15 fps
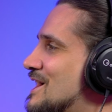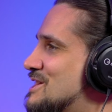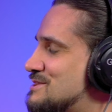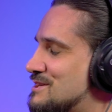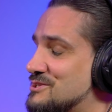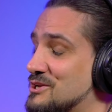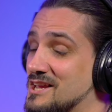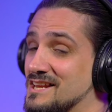
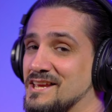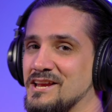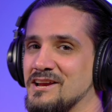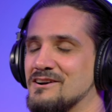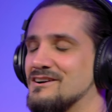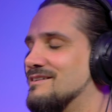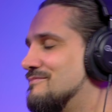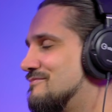So as you can
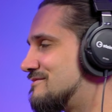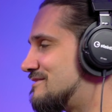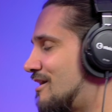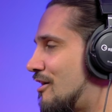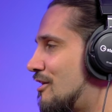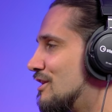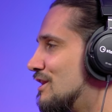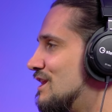hear,
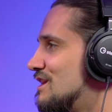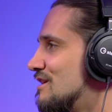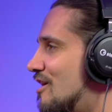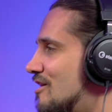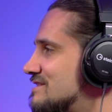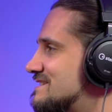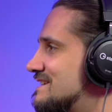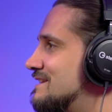there are
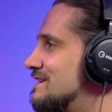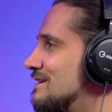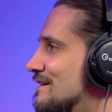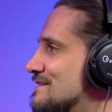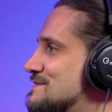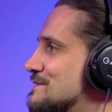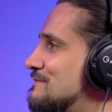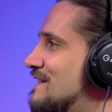lots and
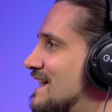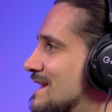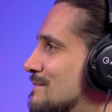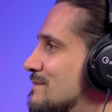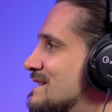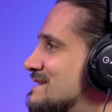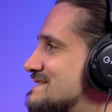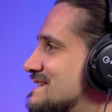lots of
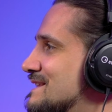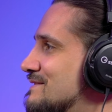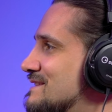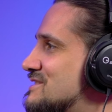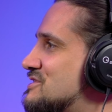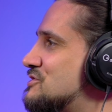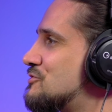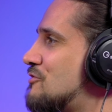elements in
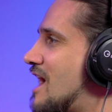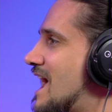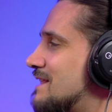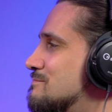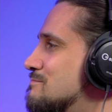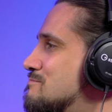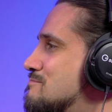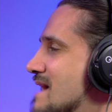this
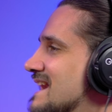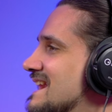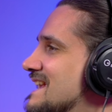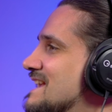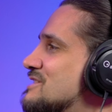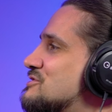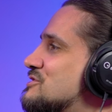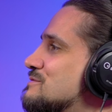track,
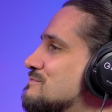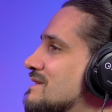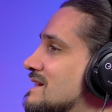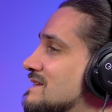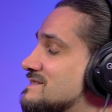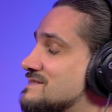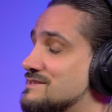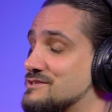many instruments.